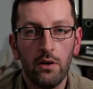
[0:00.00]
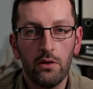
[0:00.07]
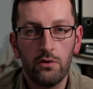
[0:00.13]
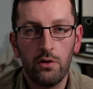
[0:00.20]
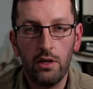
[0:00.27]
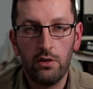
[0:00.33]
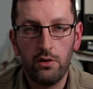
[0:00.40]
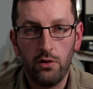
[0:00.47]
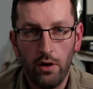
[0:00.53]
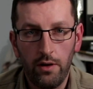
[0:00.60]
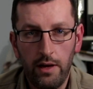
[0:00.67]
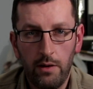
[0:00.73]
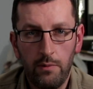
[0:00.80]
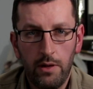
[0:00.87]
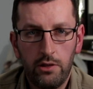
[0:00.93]
So you saw
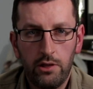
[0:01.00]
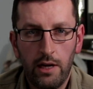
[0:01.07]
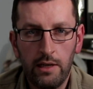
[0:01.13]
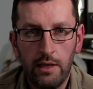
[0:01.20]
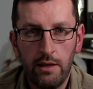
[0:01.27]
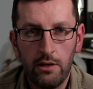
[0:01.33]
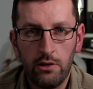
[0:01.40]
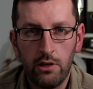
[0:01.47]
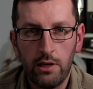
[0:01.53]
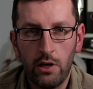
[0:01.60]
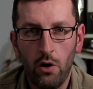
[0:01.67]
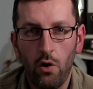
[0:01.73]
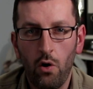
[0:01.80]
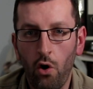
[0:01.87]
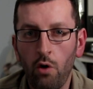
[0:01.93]
there with Jenny that she
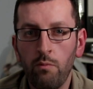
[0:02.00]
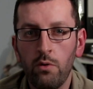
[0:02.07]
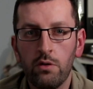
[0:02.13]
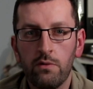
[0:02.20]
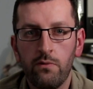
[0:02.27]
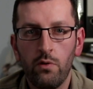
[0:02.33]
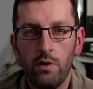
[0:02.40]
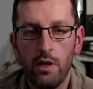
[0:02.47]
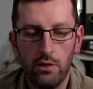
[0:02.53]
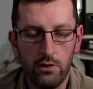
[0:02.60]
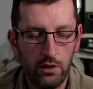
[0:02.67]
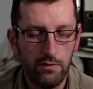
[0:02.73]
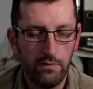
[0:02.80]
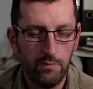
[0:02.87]
got almost 4 inches